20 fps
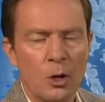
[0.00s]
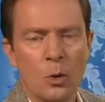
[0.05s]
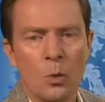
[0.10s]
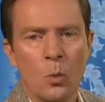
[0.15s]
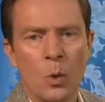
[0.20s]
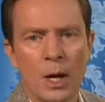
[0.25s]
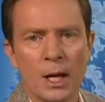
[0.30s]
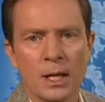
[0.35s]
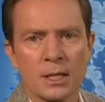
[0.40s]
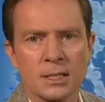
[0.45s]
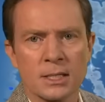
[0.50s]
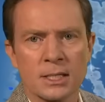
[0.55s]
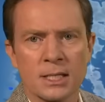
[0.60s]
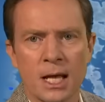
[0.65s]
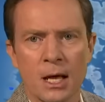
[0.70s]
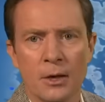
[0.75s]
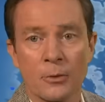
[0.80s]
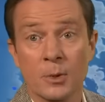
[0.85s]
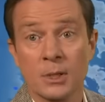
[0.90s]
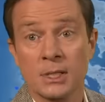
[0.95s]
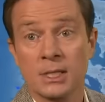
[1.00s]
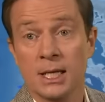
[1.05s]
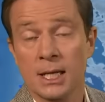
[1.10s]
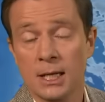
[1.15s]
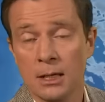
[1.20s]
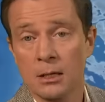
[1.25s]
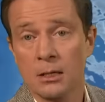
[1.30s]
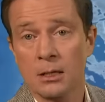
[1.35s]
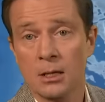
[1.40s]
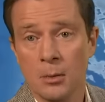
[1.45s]
Wales and southwest
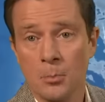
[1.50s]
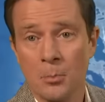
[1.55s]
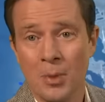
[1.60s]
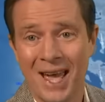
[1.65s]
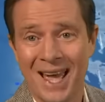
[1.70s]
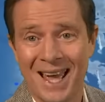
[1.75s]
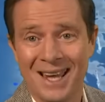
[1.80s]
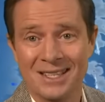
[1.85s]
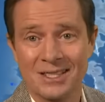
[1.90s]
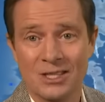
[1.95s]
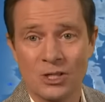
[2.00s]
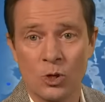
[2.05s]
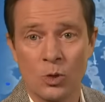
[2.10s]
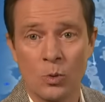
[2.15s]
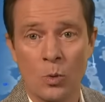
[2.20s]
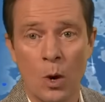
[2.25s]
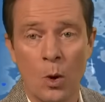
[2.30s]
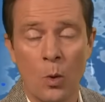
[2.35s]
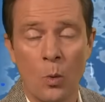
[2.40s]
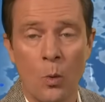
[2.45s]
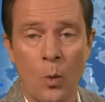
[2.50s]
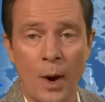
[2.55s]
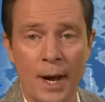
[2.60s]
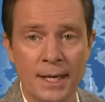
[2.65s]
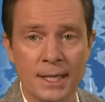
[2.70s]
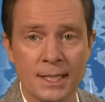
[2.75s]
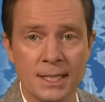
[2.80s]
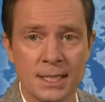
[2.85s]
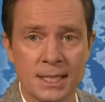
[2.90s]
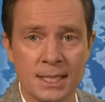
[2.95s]
England compared to
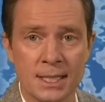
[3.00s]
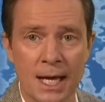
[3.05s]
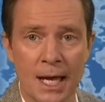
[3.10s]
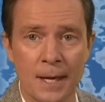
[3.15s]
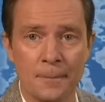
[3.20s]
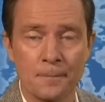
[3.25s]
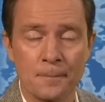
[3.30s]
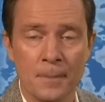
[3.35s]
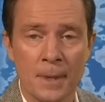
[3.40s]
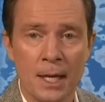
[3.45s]
Wednesday.